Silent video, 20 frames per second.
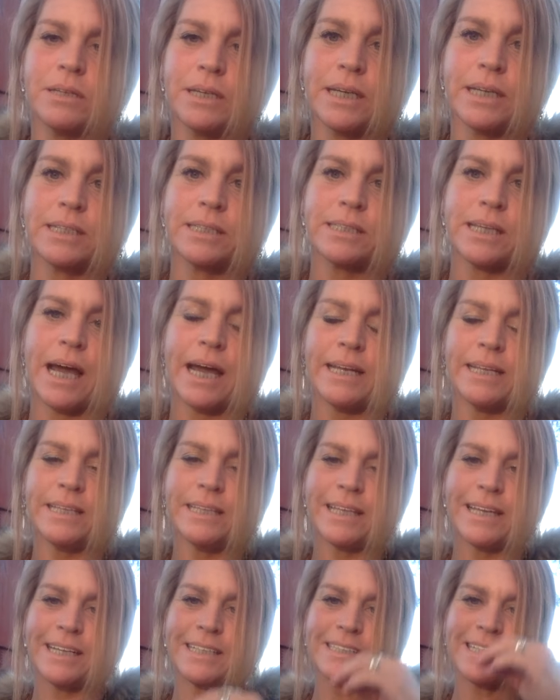exciting
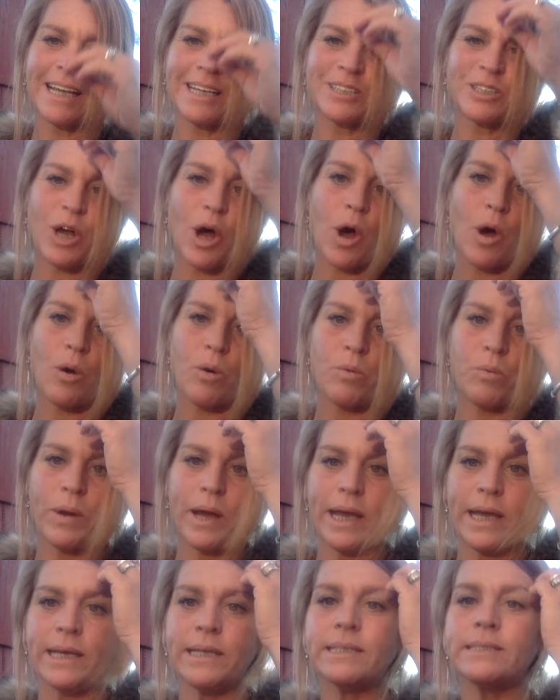things as
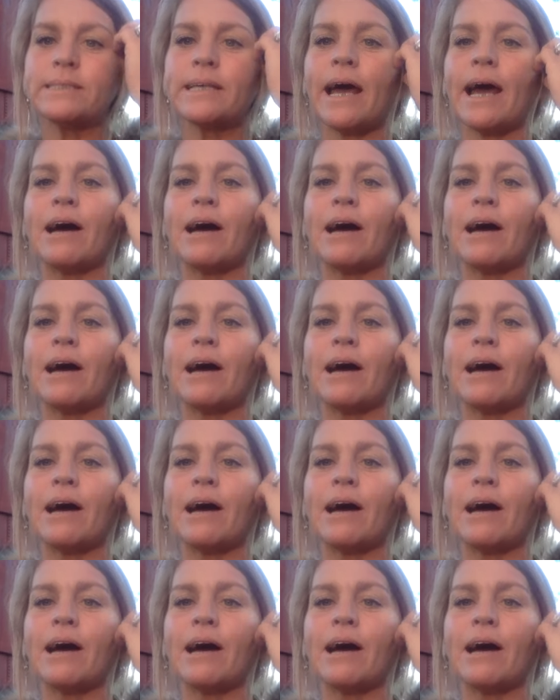always